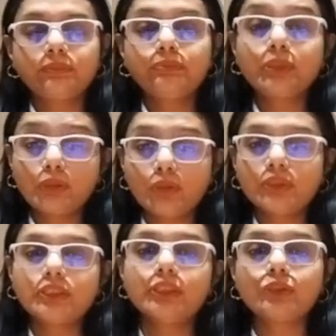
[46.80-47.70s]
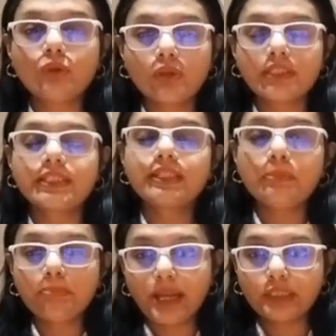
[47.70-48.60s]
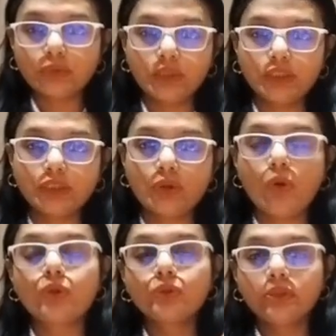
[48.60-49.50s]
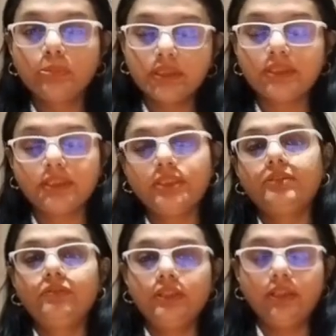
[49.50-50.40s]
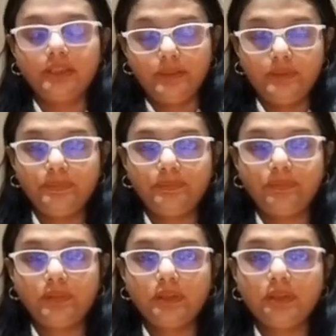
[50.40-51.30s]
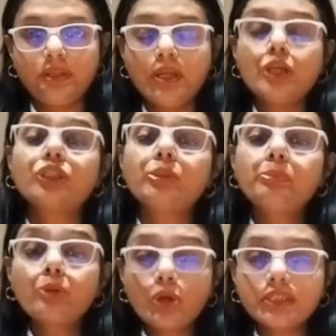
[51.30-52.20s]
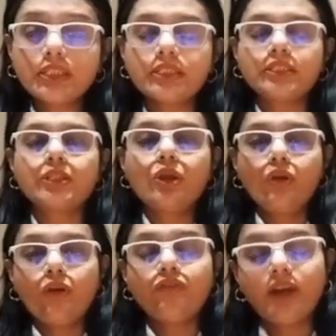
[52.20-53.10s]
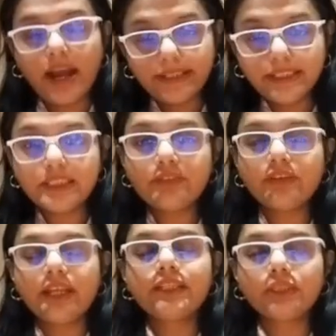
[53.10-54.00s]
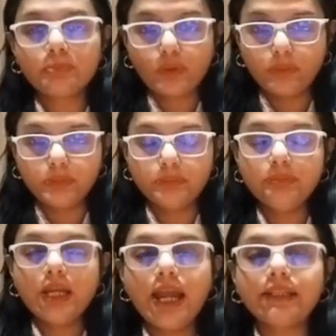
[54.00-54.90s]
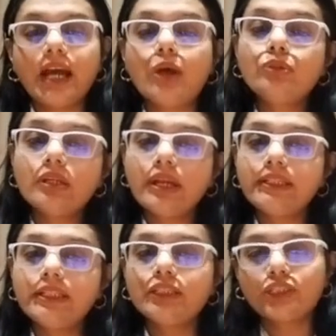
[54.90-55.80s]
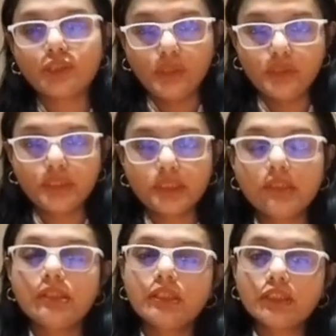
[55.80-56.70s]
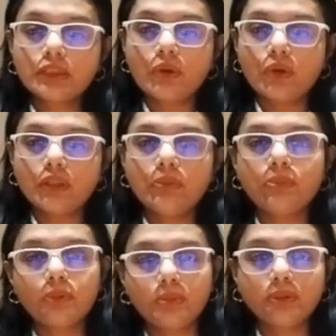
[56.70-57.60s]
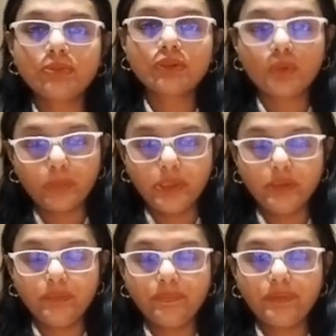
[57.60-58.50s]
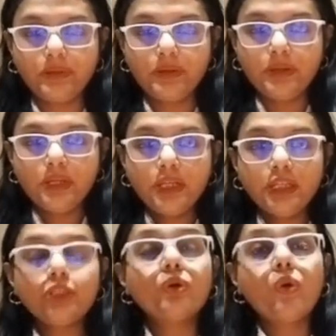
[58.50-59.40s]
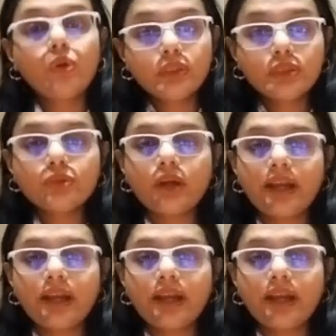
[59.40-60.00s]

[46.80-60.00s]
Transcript: because it causes impact to us or to the business we are in. The process of identifying the problem and outlining the solution is called problem scoping. In order to